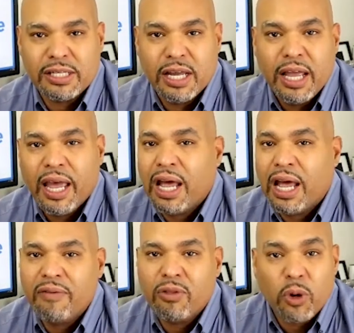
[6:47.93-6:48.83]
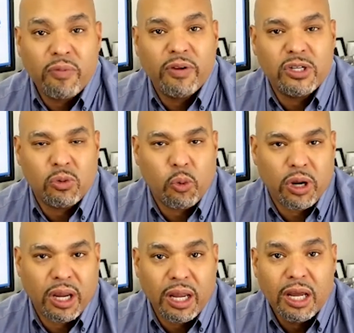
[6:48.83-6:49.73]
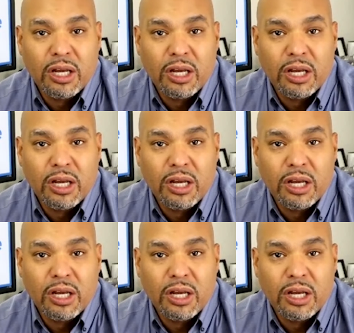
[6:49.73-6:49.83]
And I have the privilege of working